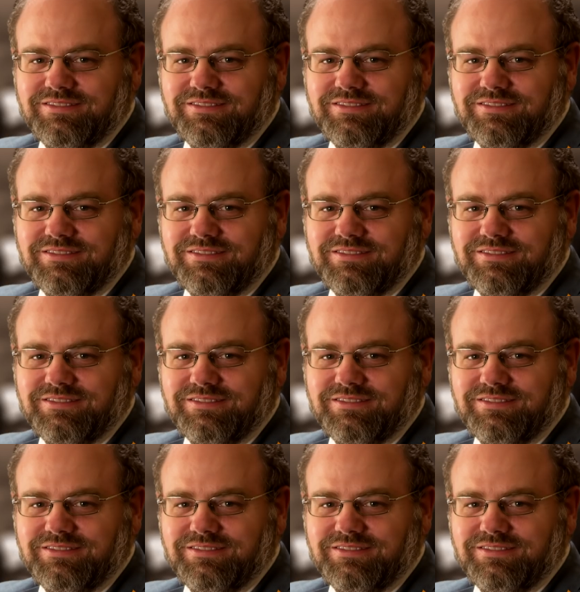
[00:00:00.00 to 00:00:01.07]

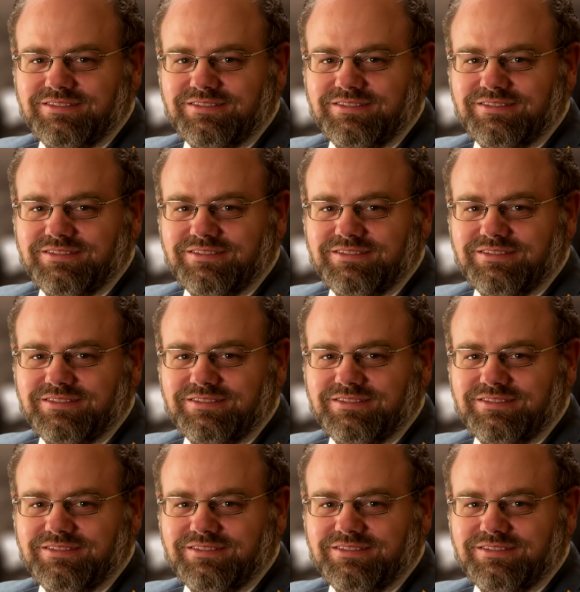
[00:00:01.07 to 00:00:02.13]

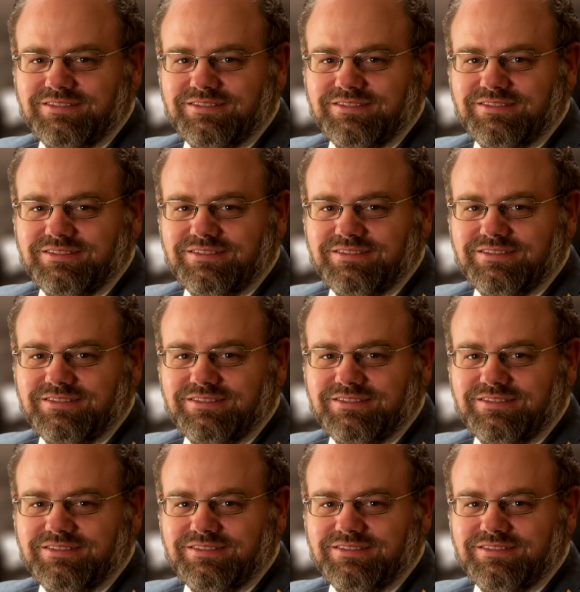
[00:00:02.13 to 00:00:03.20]

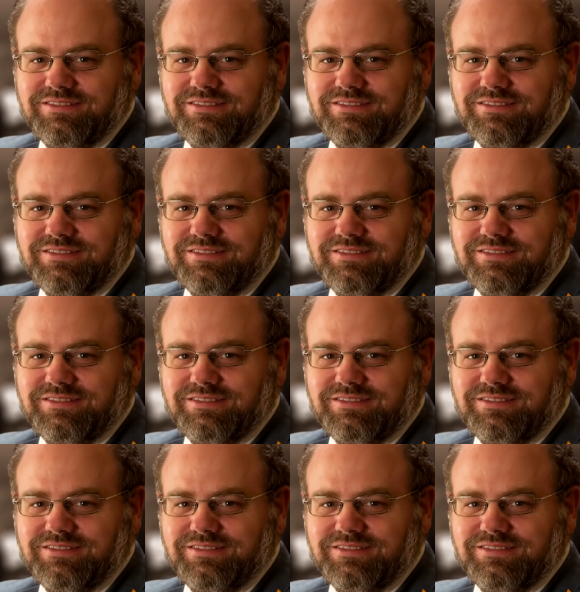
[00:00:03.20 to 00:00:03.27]
(no lip movement)